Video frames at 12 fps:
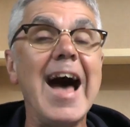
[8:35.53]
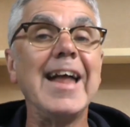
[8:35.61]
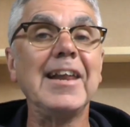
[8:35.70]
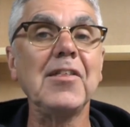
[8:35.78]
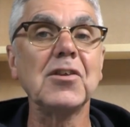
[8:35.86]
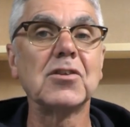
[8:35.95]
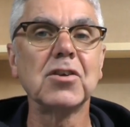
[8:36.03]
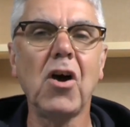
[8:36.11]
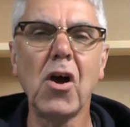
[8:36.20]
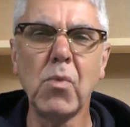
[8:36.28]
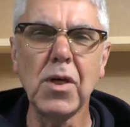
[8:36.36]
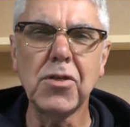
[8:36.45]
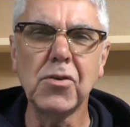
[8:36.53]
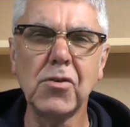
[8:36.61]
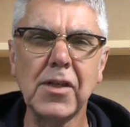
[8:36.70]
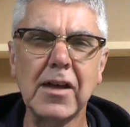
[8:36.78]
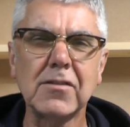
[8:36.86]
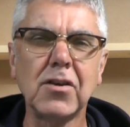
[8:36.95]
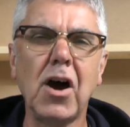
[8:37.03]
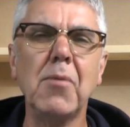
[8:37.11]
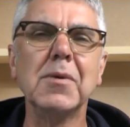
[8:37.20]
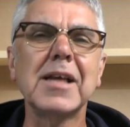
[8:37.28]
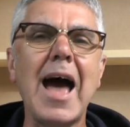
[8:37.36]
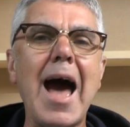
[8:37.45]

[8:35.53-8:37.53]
and at the time we thought that time was